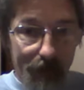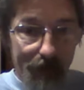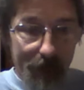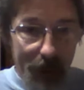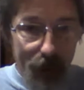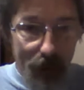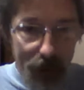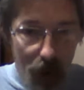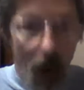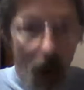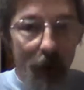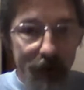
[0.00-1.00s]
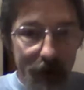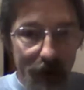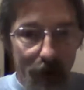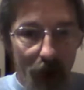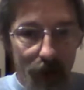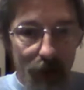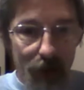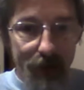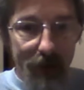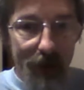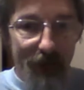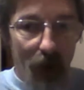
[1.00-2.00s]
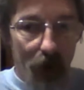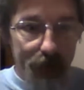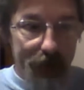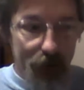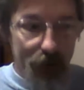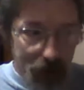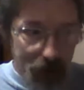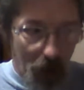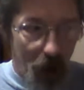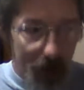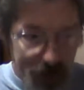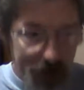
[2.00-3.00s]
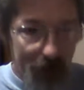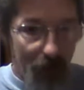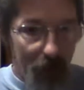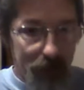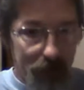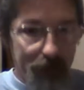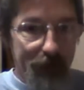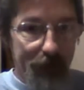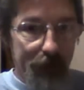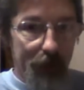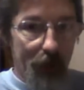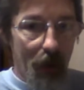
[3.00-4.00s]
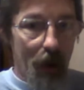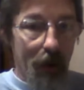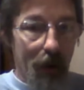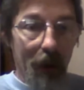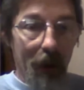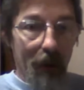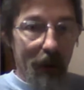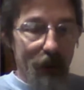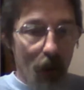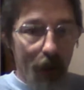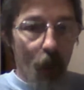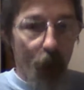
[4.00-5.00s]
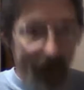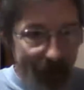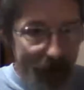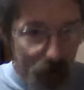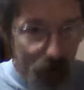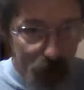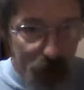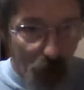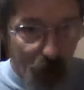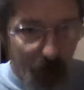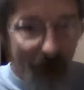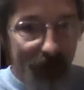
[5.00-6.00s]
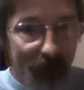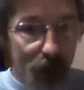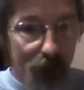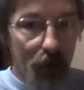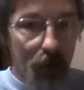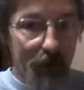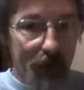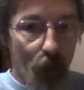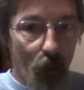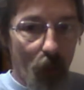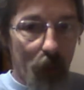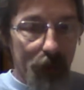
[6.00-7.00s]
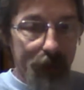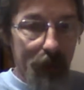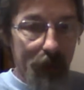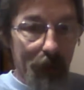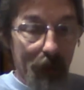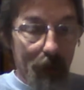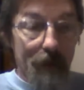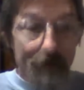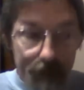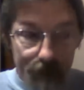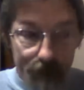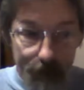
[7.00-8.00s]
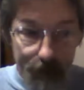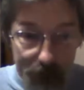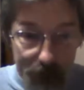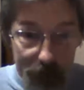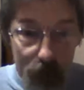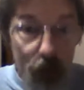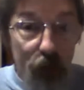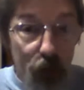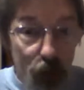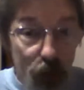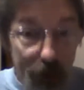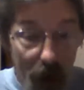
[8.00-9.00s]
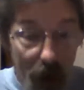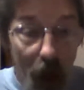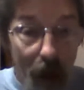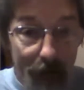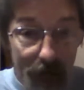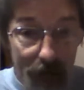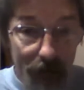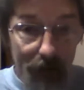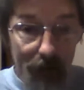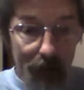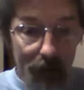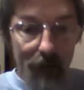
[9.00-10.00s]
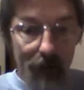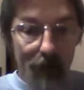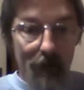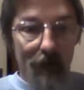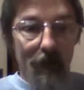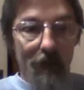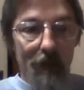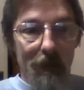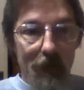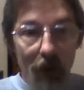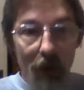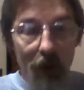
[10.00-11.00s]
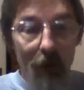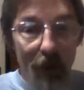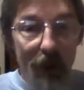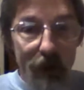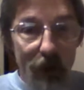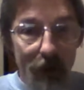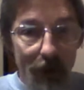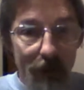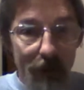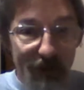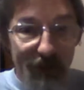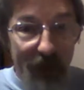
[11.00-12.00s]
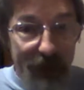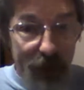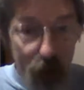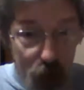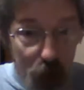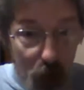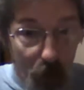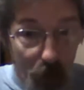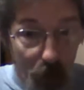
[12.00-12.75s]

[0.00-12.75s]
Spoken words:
That's what's causing the problems on the farms. That's what's causing the problems in your yard. That's why weeds are so prevalent all over the world. Because we screwed it up. The only one that's going to be able to fix it is you.